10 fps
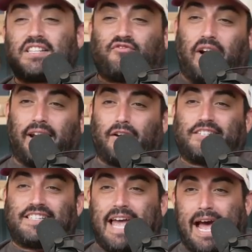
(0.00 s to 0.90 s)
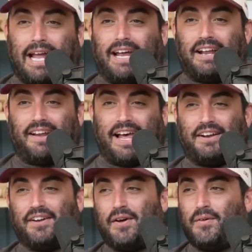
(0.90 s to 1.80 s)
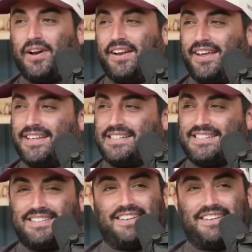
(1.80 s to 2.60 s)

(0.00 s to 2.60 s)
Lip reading: this funny or sad? I don't know what it is.